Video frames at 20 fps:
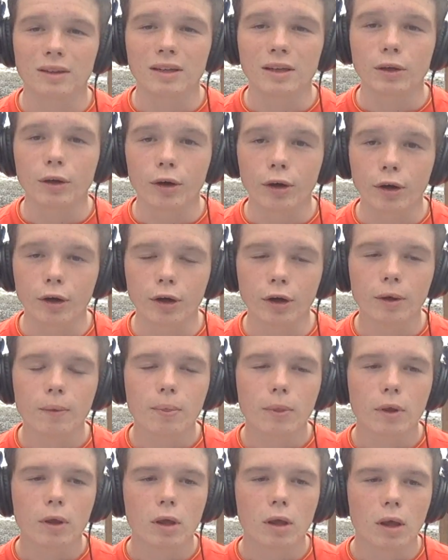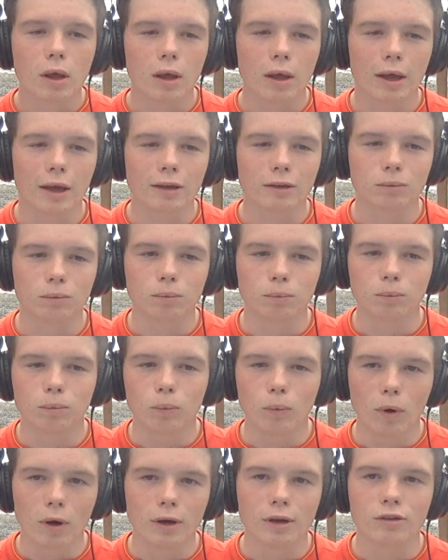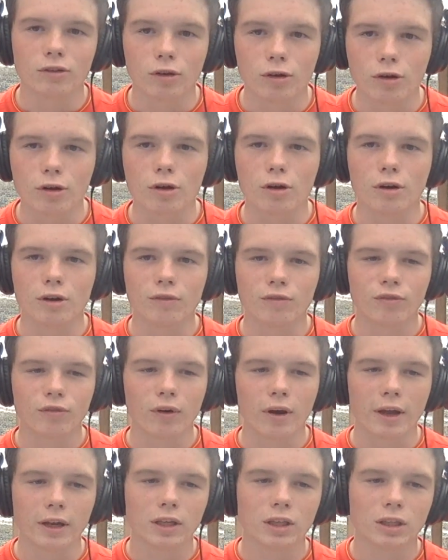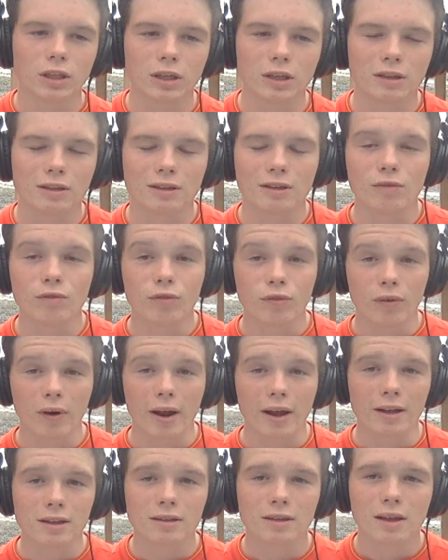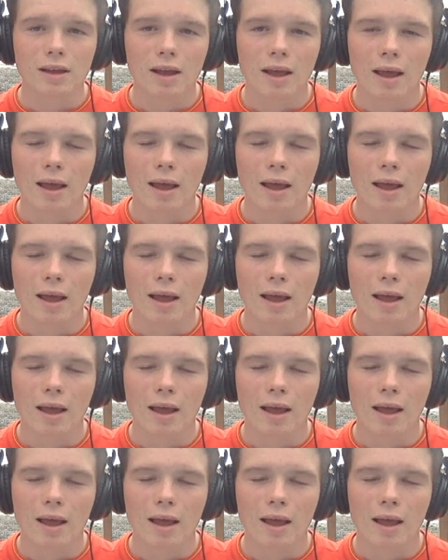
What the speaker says: Ligue 1, as one is in French, and it's in France.